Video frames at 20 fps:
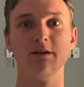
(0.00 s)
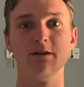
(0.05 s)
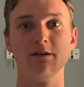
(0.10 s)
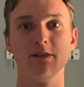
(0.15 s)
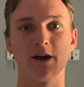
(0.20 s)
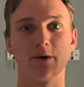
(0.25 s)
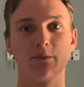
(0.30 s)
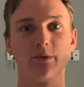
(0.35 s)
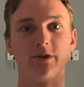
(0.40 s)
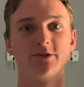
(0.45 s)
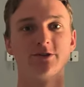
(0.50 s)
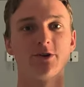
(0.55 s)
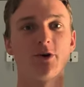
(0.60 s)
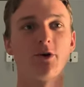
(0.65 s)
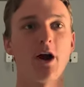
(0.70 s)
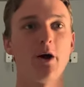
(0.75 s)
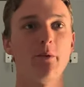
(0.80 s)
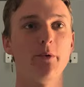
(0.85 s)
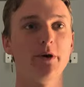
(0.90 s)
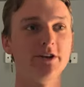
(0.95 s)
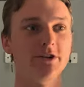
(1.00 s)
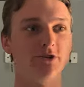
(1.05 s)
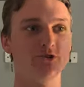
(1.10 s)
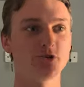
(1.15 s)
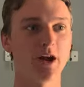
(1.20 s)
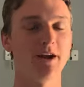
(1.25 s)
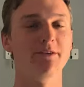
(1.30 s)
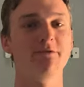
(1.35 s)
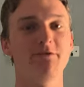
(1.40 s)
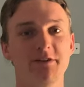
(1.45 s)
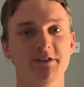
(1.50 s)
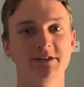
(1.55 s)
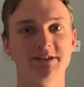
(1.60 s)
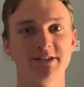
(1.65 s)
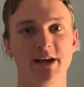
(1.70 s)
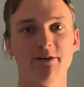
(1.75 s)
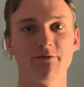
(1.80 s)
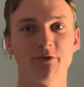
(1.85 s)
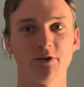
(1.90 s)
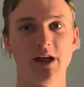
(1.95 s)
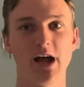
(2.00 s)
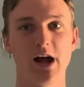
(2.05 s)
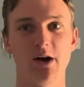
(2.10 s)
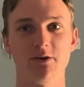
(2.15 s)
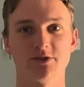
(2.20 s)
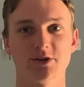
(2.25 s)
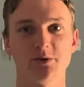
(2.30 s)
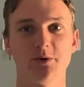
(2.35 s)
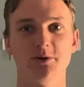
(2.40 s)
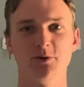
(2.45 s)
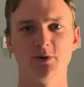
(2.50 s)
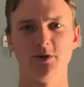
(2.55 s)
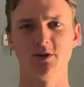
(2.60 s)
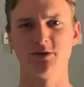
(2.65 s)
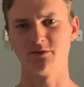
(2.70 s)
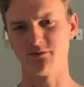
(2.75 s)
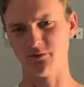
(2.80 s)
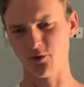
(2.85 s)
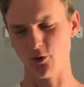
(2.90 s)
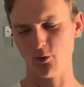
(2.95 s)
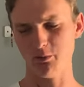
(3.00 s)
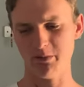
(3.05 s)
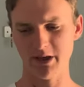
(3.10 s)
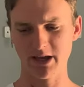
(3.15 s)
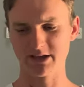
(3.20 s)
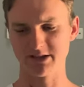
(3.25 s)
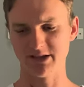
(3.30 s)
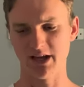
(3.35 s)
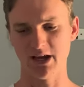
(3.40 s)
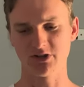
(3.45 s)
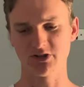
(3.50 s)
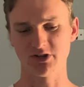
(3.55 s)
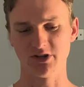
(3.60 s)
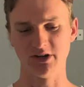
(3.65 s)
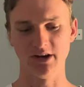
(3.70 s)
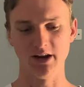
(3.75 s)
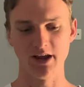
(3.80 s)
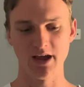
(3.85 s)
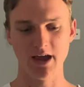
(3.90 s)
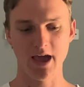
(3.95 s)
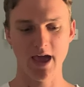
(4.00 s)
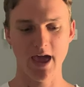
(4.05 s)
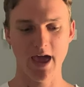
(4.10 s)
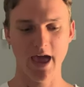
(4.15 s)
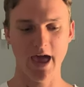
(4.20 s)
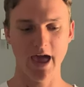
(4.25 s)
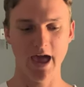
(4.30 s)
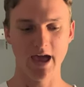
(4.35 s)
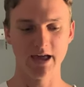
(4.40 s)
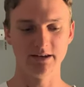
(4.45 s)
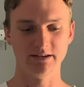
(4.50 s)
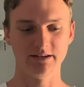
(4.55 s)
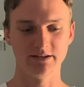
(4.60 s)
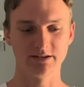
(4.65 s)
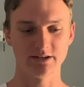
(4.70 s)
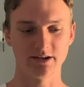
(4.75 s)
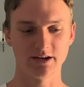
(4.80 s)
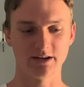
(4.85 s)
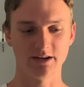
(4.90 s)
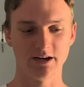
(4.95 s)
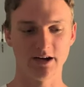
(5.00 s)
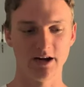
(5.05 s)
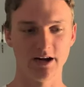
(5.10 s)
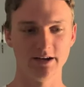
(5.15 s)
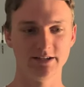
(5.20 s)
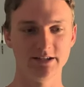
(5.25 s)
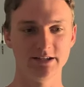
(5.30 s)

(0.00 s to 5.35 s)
like with soccer, I wanted to train for several hours, I want to do this full big session. And I